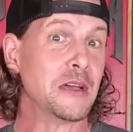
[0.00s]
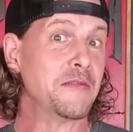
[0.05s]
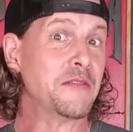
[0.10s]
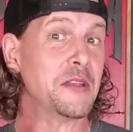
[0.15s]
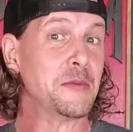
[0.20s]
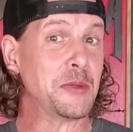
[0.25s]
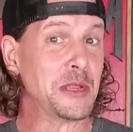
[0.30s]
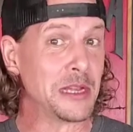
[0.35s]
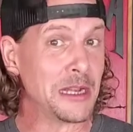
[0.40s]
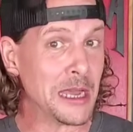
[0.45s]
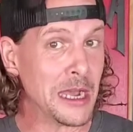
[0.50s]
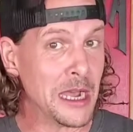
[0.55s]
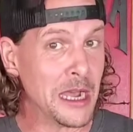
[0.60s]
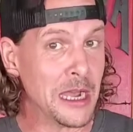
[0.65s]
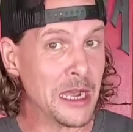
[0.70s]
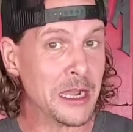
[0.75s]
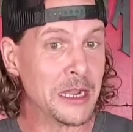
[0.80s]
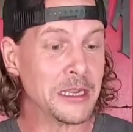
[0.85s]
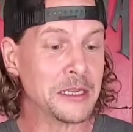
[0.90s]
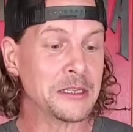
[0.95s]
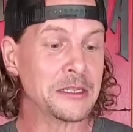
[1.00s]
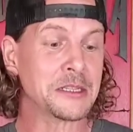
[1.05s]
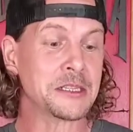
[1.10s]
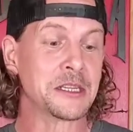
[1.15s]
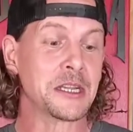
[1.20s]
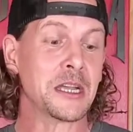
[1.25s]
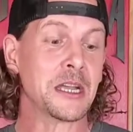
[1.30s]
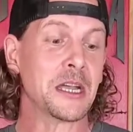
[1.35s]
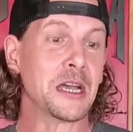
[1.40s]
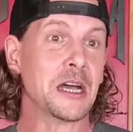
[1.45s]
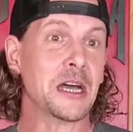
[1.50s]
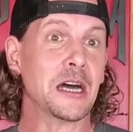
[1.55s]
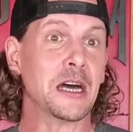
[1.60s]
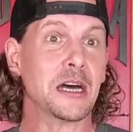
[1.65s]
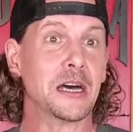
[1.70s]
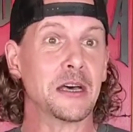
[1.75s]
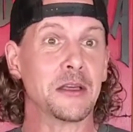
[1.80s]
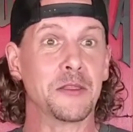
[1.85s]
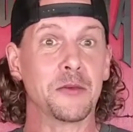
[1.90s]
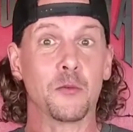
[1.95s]
VP9s,
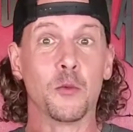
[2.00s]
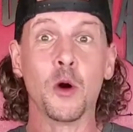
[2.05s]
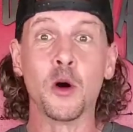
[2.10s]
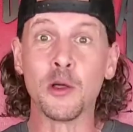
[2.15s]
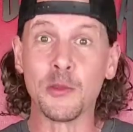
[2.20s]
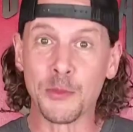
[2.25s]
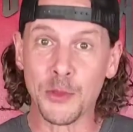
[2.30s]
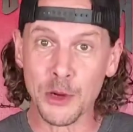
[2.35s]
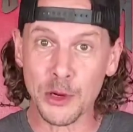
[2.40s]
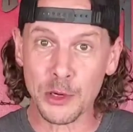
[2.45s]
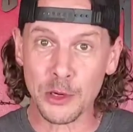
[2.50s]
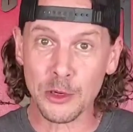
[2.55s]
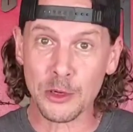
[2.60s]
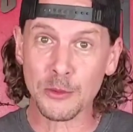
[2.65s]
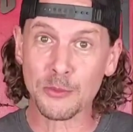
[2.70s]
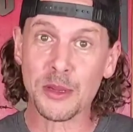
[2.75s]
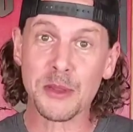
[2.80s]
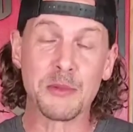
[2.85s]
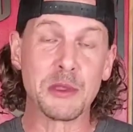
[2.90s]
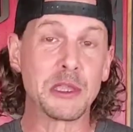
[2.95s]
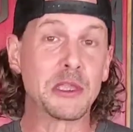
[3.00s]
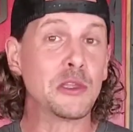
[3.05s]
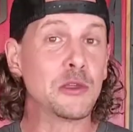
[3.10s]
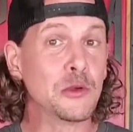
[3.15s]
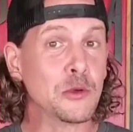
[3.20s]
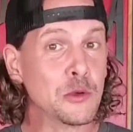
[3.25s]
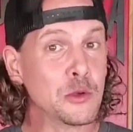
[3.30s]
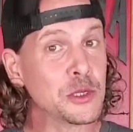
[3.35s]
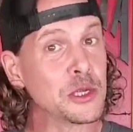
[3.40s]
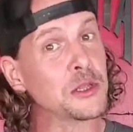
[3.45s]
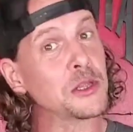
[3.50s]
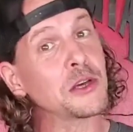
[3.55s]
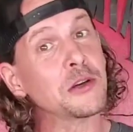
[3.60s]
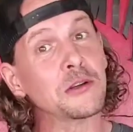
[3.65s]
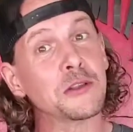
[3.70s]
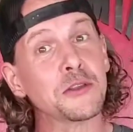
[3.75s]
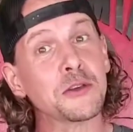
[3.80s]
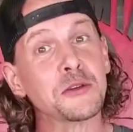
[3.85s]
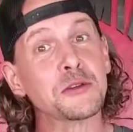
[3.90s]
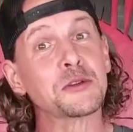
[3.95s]
uh, the Walther, PPQs, and
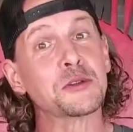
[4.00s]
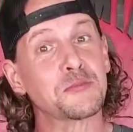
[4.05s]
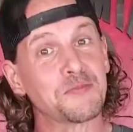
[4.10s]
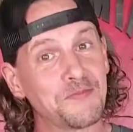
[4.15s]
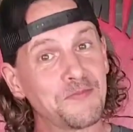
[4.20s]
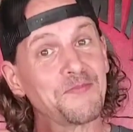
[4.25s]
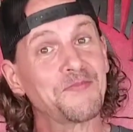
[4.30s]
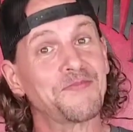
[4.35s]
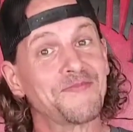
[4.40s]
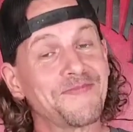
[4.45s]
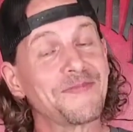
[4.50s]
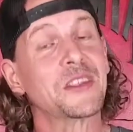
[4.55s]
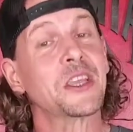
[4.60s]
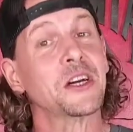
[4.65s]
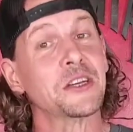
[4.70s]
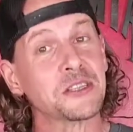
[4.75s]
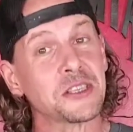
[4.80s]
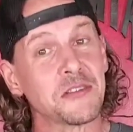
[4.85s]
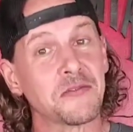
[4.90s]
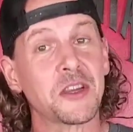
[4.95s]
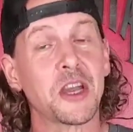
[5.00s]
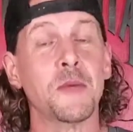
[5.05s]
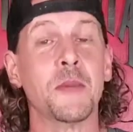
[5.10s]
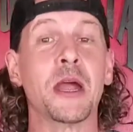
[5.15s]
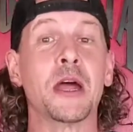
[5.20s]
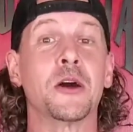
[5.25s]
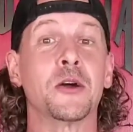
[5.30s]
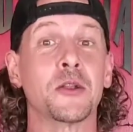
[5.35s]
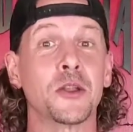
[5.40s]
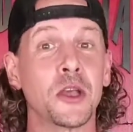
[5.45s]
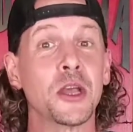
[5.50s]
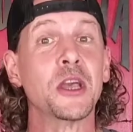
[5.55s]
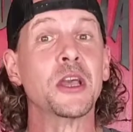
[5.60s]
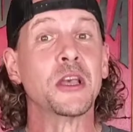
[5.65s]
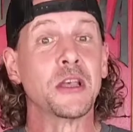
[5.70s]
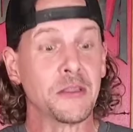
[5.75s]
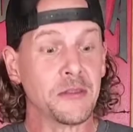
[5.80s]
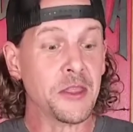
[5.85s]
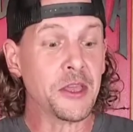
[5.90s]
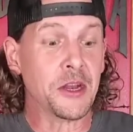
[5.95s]
all those guns have come out
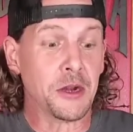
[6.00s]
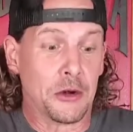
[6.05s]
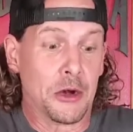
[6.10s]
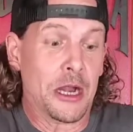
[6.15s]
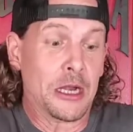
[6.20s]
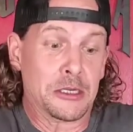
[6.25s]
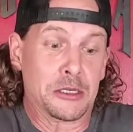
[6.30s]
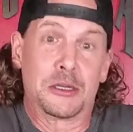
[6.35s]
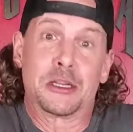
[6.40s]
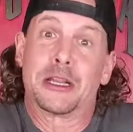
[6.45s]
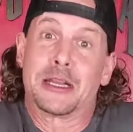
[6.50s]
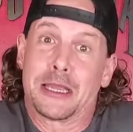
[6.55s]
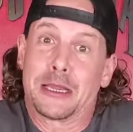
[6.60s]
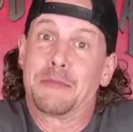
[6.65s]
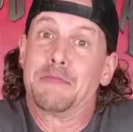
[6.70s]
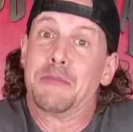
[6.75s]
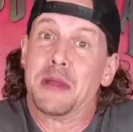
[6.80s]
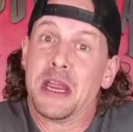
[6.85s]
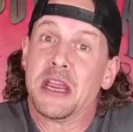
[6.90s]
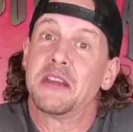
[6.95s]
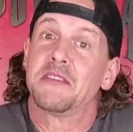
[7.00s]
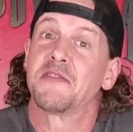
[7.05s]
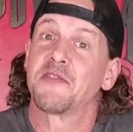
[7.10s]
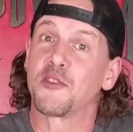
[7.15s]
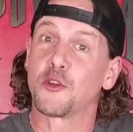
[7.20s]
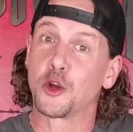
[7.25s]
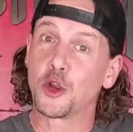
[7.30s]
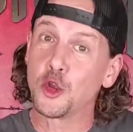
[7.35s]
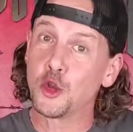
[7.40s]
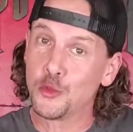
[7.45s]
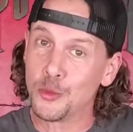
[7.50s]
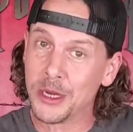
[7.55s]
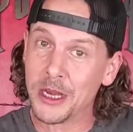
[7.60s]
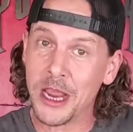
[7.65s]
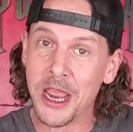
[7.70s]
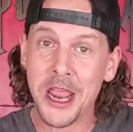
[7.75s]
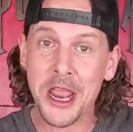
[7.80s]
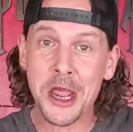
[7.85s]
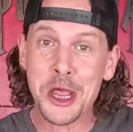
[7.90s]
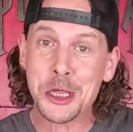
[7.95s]
that are actually like made for human
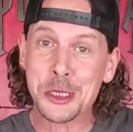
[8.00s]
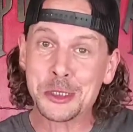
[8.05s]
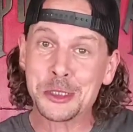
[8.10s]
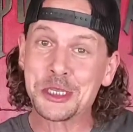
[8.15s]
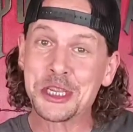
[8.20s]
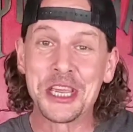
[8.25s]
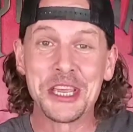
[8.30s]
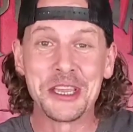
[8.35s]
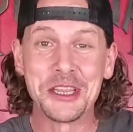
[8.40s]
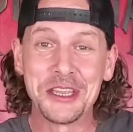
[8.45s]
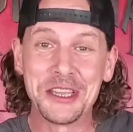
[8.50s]
hands.